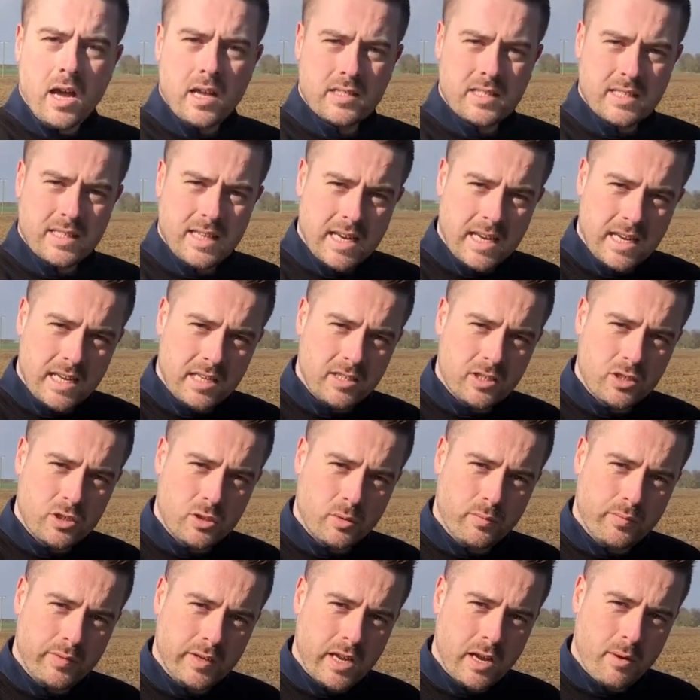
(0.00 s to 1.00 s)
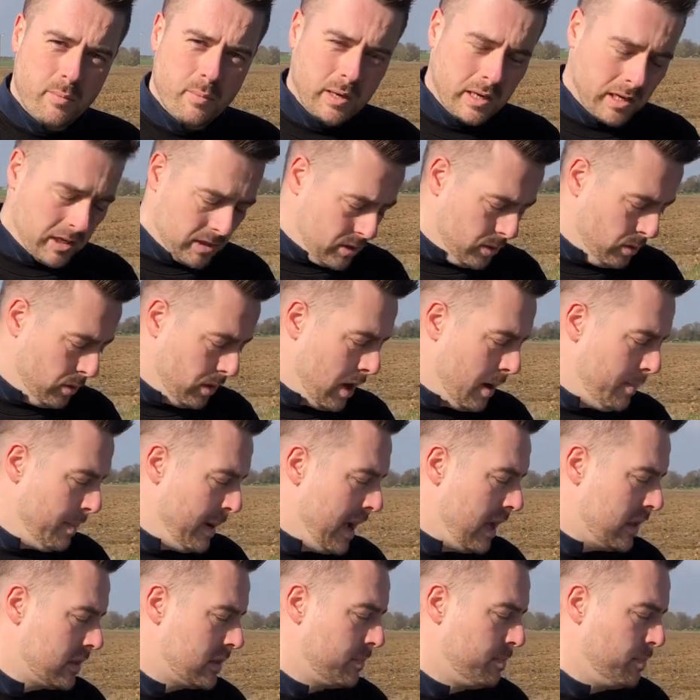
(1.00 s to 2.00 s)
Today in this short video we're going to talk
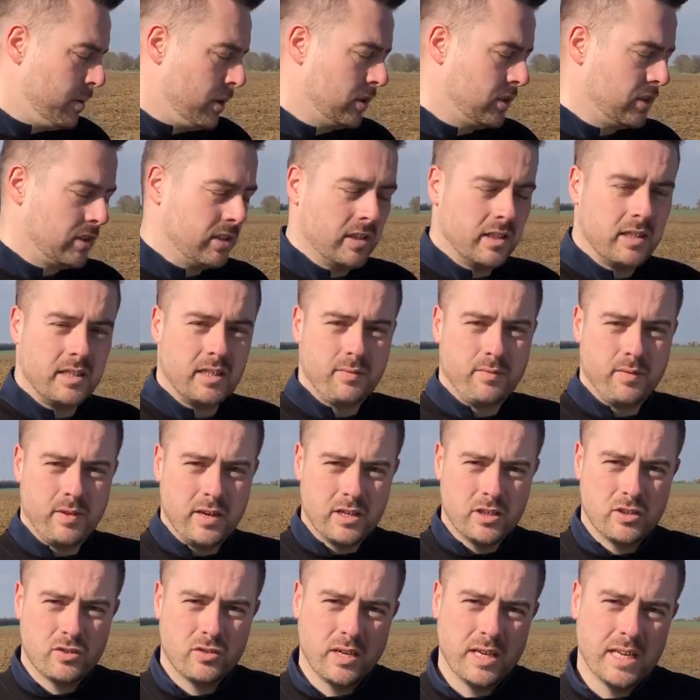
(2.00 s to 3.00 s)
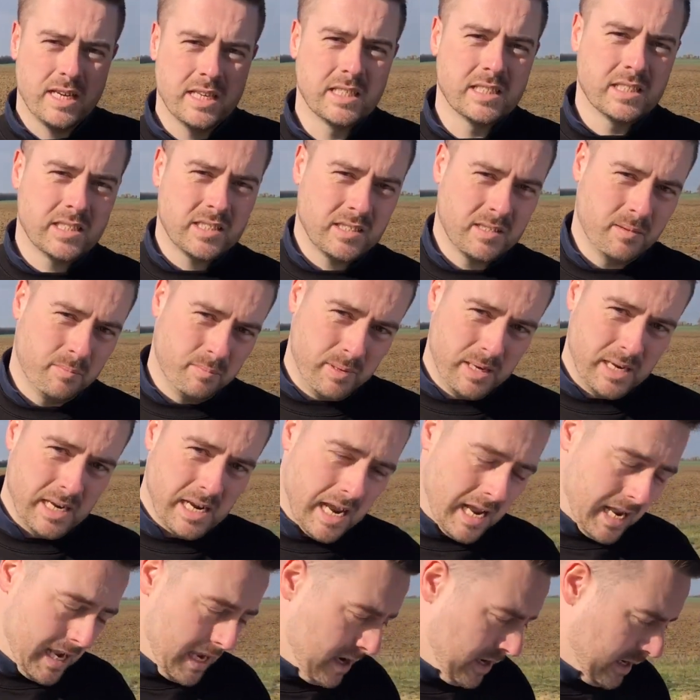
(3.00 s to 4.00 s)
about Posta de Finestra
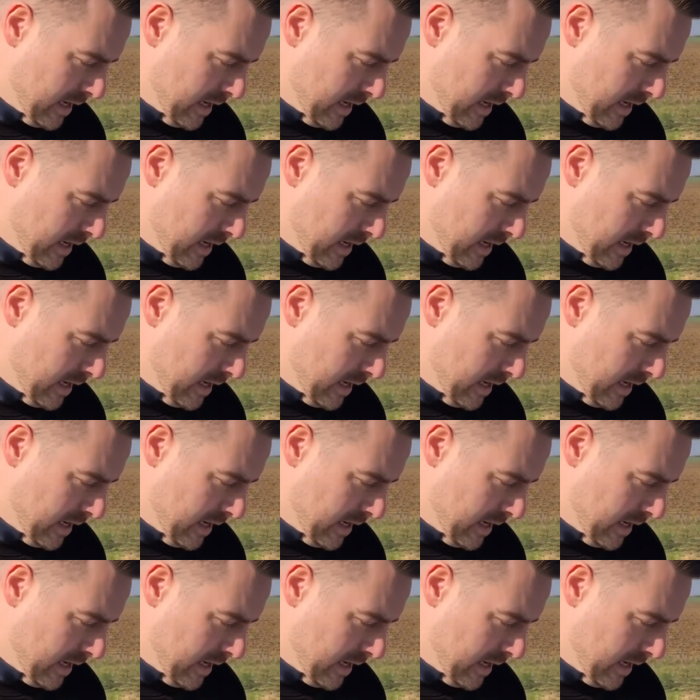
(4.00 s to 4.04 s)
instabile.